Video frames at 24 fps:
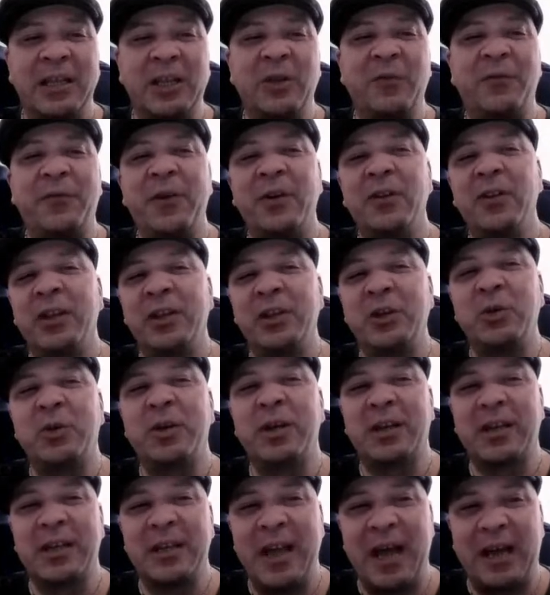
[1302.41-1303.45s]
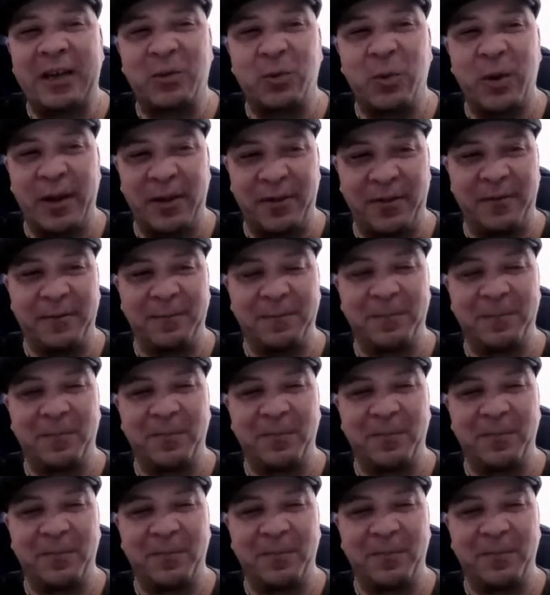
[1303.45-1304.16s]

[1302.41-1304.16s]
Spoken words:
you feel that you could connect with.